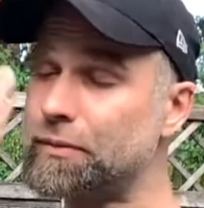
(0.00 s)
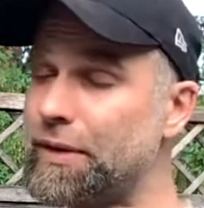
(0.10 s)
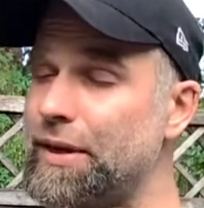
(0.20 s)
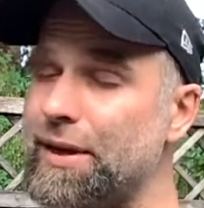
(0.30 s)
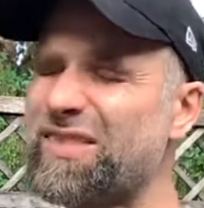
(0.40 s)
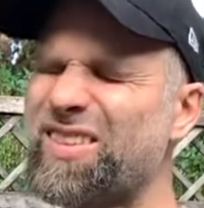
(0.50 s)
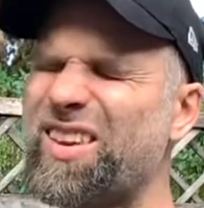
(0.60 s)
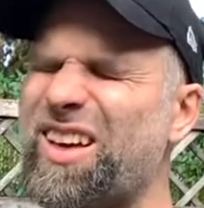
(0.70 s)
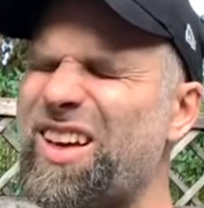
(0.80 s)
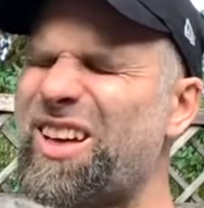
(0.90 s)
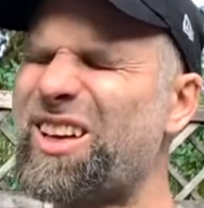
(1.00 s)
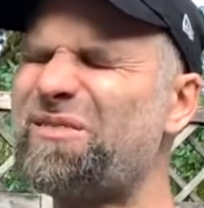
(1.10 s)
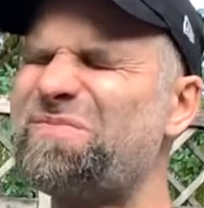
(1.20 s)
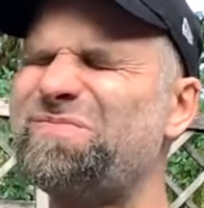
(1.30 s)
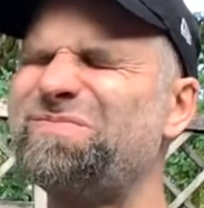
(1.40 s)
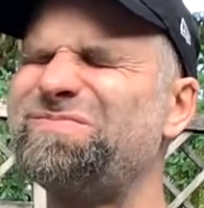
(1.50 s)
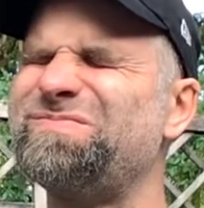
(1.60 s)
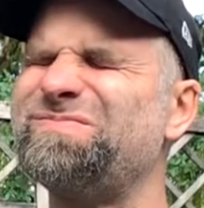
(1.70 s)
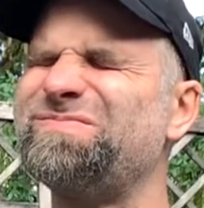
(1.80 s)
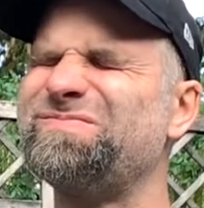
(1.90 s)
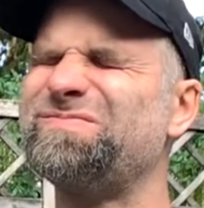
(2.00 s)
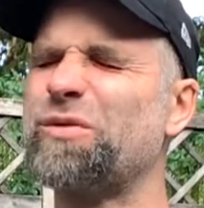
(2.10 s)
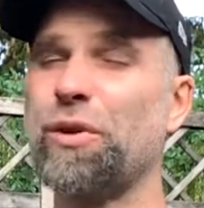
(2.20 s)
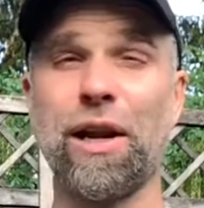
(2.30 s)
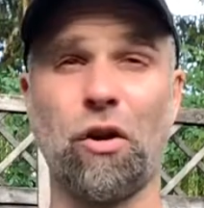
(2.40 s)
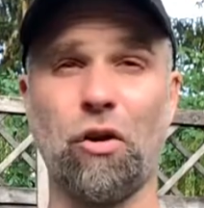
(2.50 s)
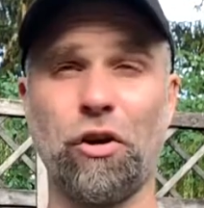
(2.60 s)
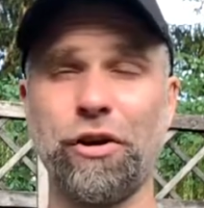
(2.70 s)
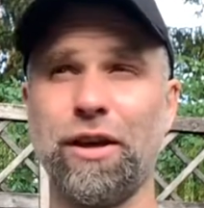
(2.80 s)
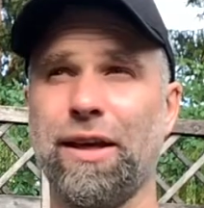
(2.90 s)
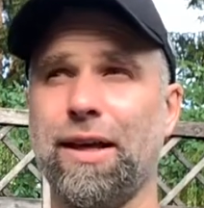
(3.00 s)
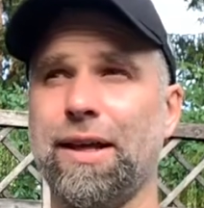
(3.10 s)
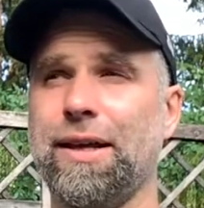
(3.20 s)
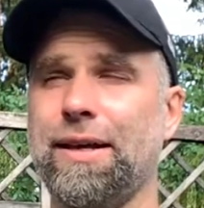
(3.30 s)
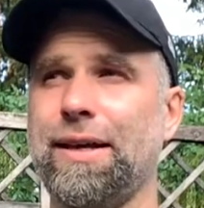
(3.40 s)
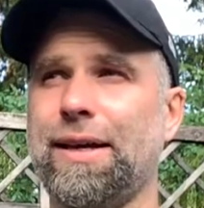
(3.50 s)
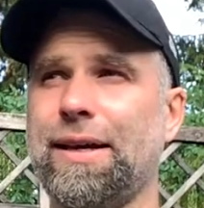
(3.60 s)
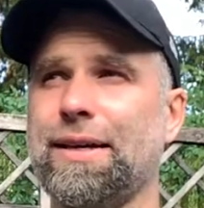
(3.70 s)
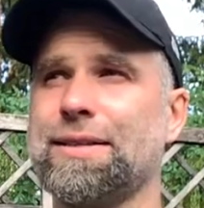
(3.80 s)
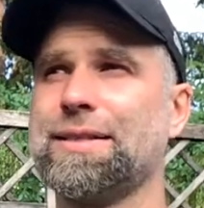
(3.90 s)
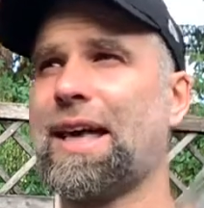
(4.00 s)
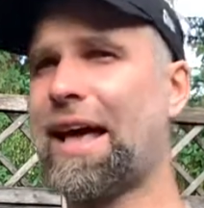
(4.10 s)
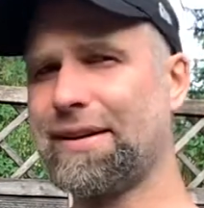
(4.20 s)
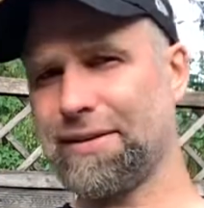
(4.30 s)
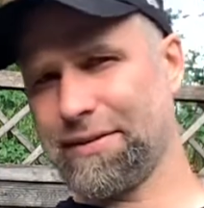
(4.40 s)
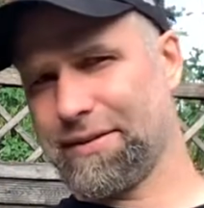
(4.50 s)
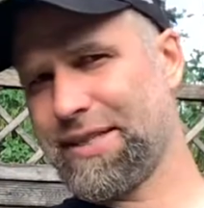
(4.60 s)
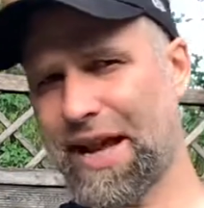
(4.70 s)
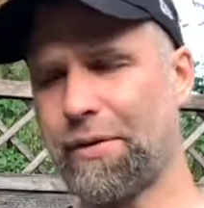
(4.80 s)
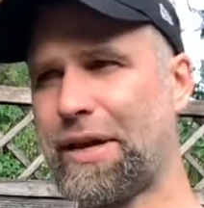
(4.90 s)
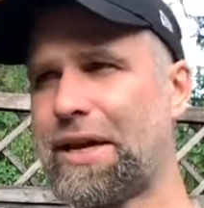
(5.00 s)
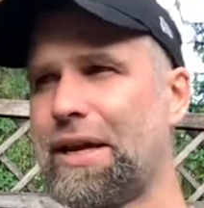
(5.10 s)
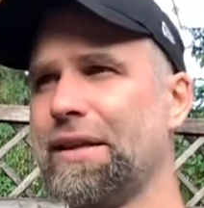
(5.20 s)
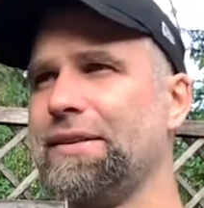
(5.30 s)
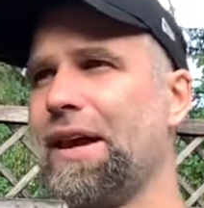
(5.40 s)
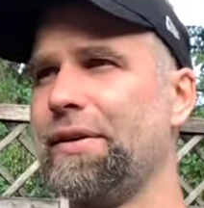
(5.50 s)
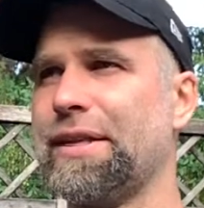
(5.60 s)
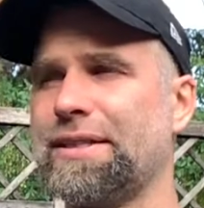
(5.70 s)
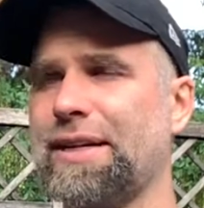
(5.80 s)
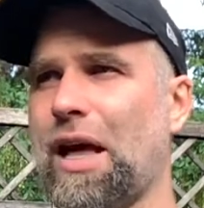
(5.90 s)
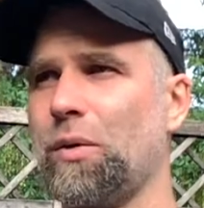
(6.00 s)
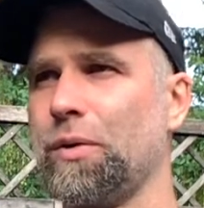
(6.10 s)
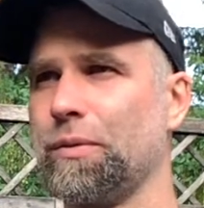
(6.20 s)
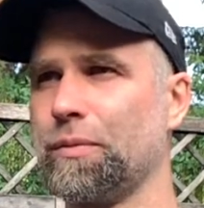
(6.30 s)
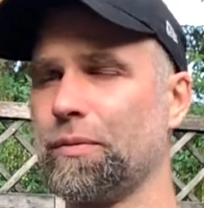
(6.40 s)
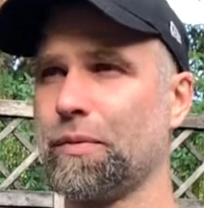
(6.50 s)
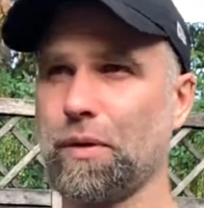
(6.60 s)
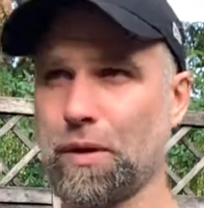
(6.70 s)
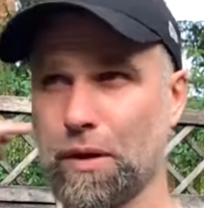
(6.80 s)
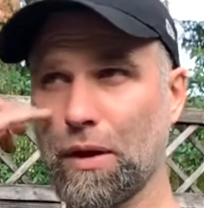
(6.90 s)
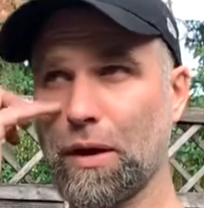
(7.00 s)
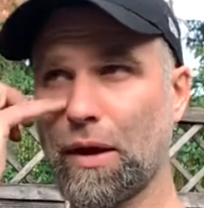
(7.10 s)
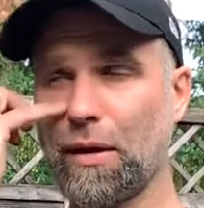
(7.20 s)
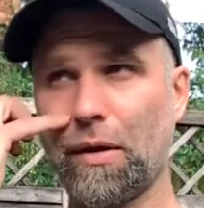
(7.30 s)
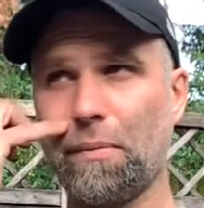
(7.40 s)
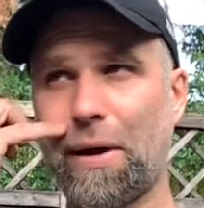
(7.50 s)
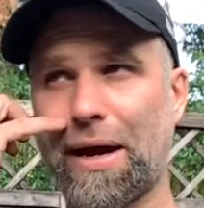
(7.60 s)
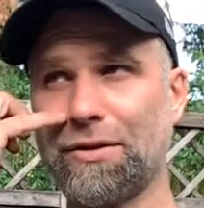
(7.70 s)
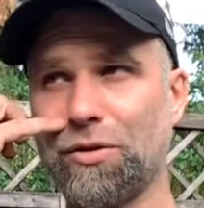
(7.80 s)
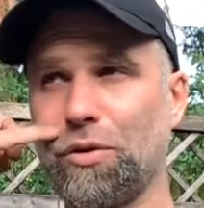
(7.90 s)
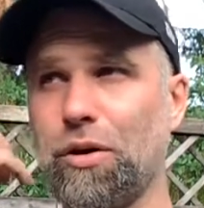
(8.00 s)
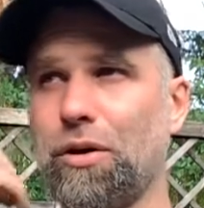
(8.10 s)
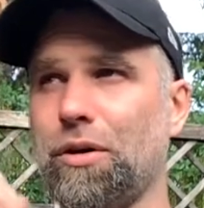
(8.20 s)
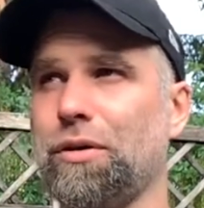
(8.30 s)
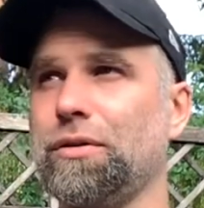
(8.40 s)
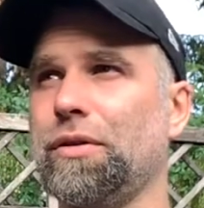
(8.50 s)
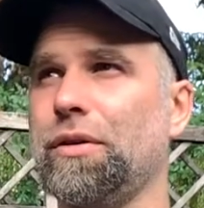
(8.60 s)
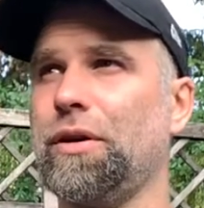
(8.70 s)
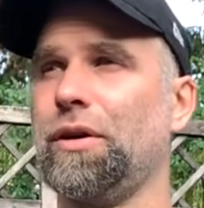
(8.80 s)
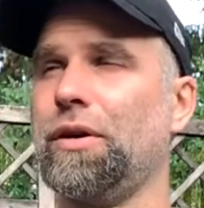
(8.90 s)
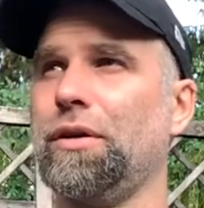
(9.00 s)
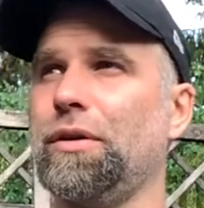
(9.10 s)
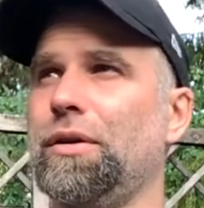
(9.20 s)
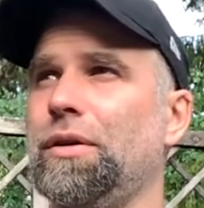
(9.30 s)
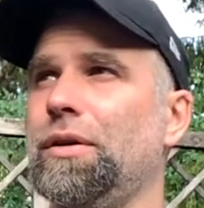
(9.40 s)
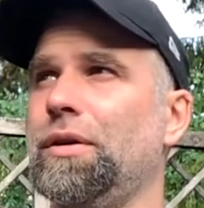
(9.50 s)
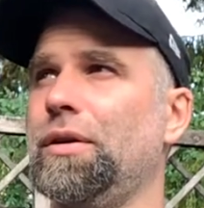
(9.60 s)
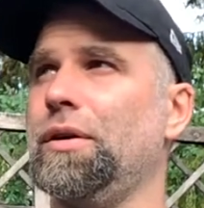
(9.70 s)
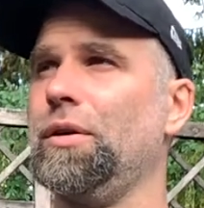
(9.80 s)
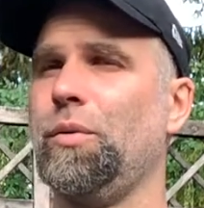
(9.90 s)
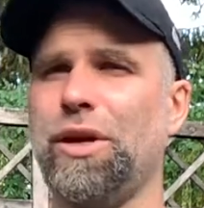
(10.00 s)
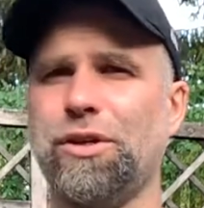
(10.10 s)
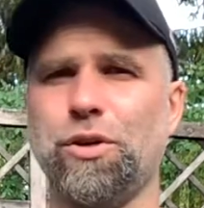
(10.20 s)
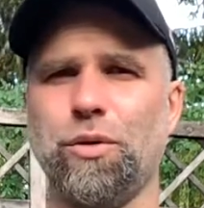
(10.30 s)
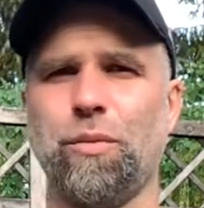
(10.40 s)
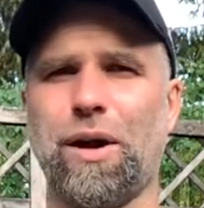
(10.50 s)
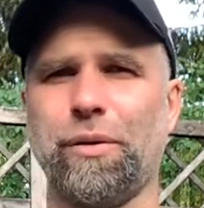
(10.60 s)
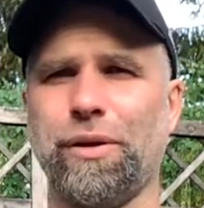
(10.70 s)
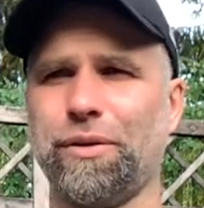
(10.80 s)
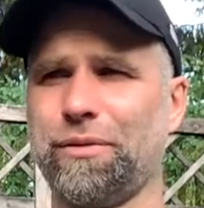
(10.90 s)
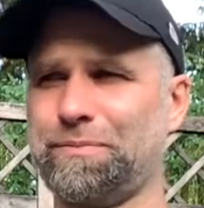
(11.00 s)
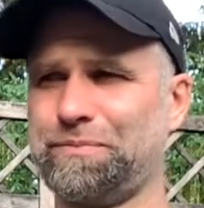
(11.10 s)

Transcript: it's uh, really hard, uh, sad, tearing, tearing it down. Might do a, a video about it,